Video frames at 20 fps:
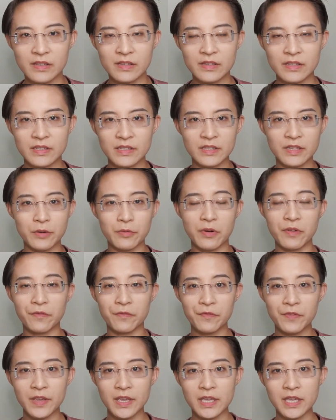Ethereum
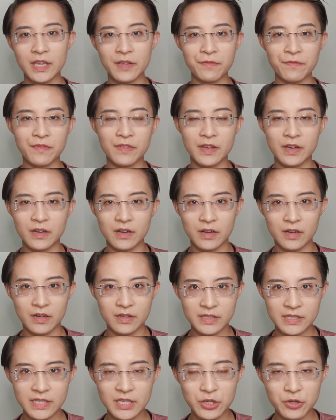fee if the
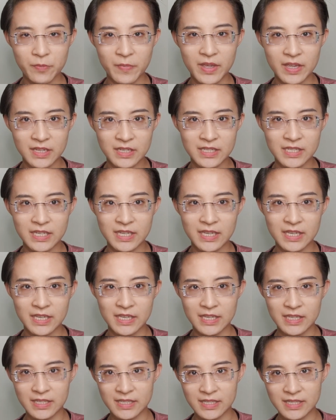settlement
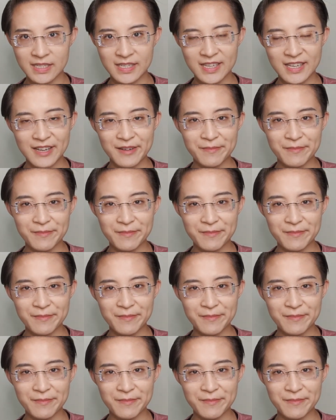is